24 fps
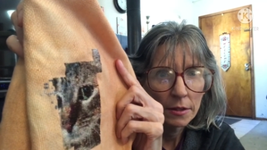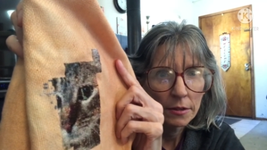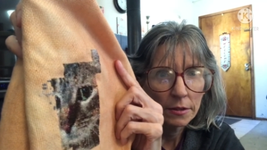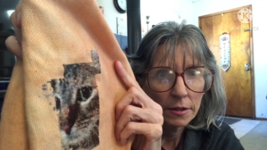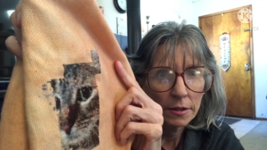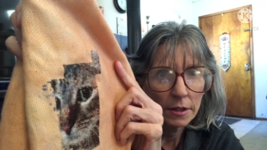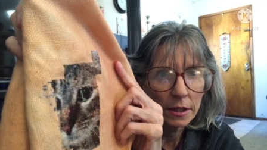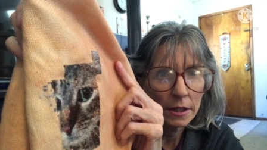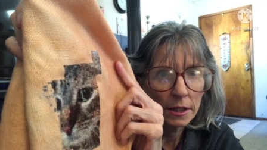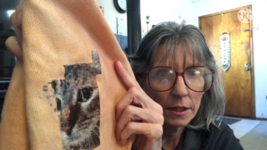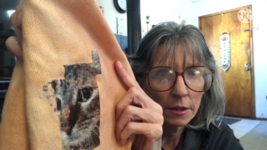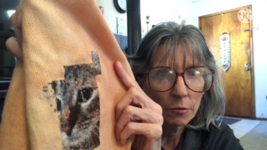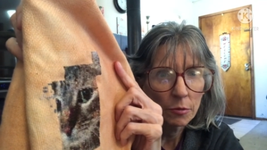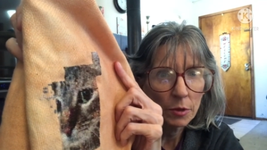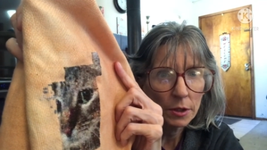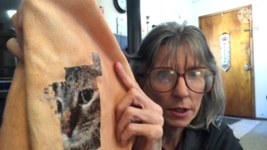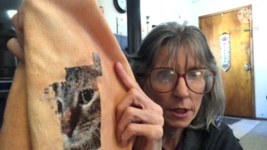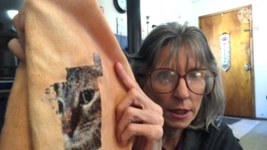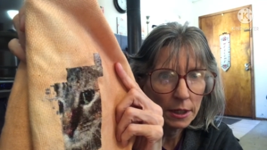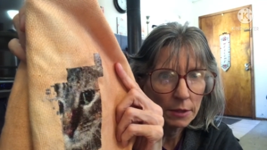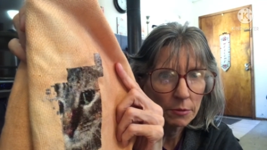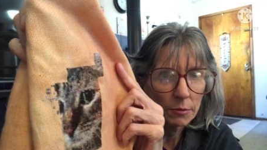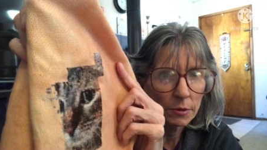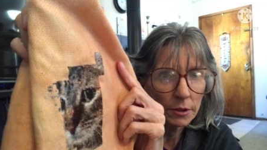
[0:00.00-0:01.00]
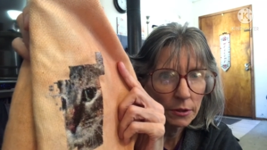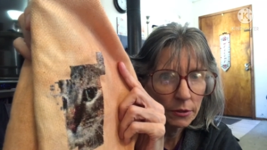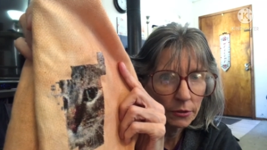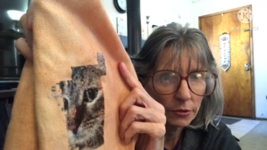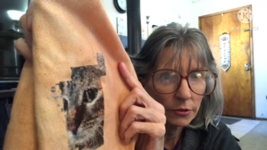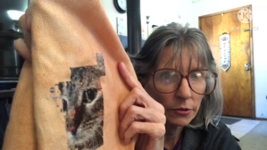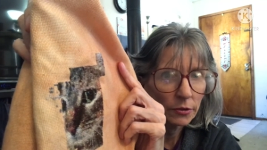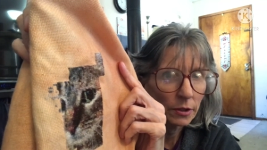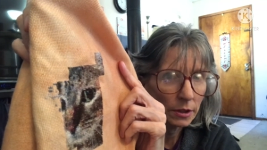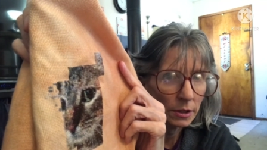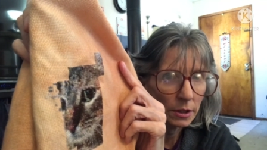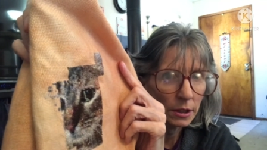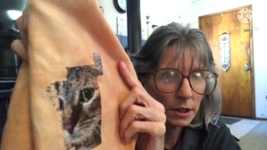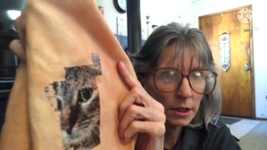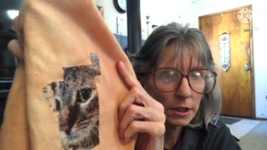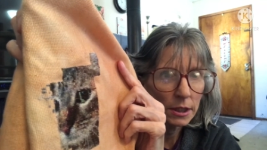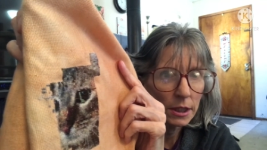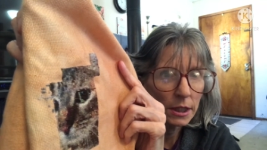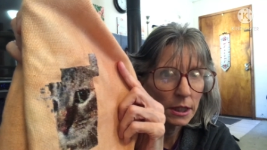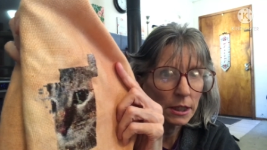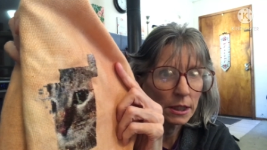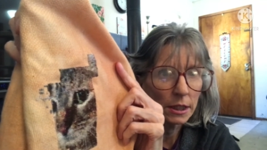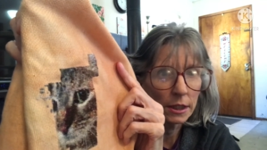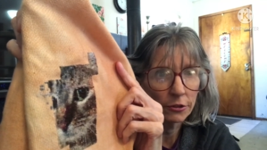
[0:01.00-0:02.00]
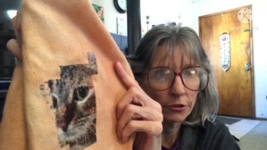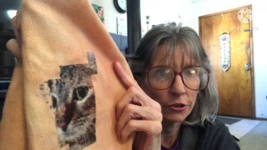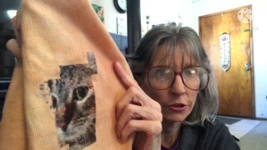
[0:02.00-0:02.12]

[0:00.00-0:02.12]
that what I was getting is